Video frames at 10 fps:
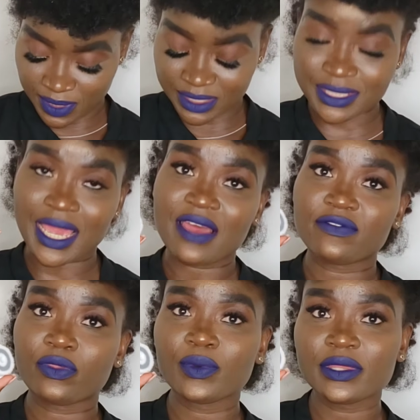because they
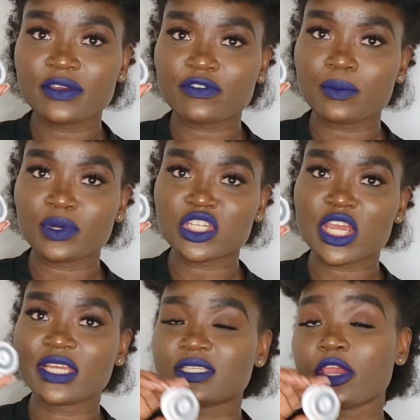have 3 different brush
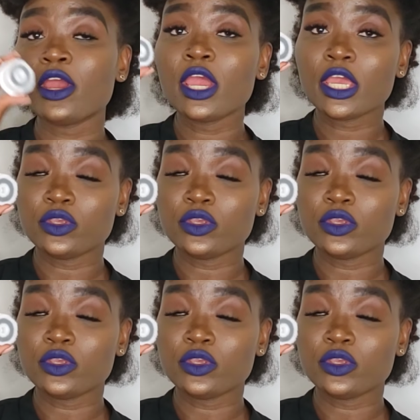heads here,